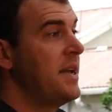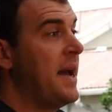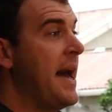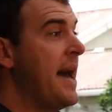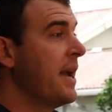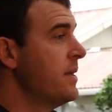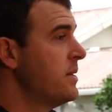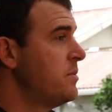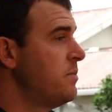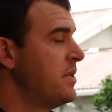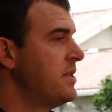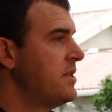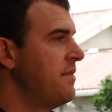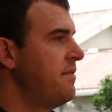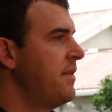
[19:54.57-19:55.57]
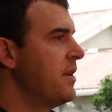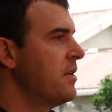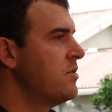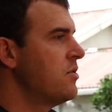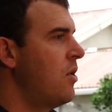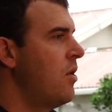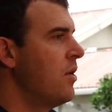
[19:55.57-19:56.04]
target
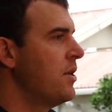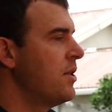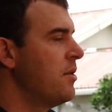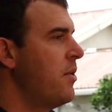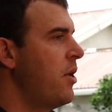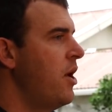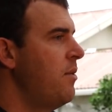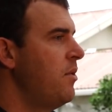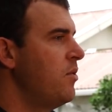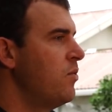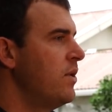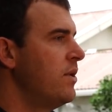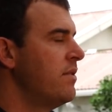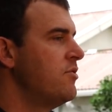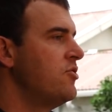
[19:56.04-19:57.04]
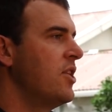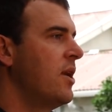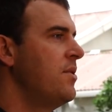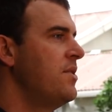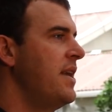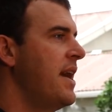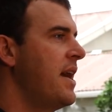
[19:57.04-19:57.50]
specific dog at the moment. We've
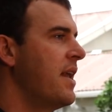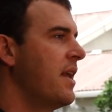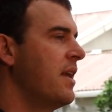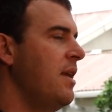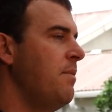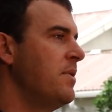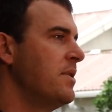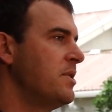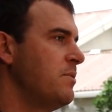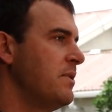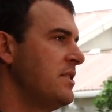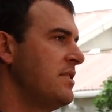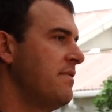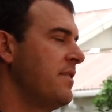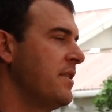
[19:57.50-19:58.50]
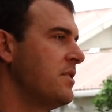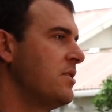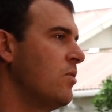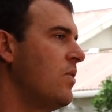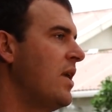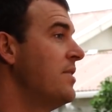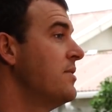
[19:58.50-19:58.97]
shown you how to keep it specific
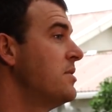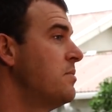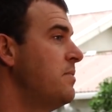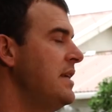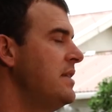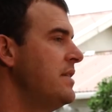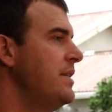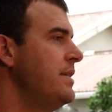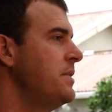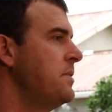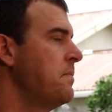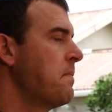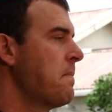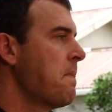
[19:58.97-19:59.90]
to one species.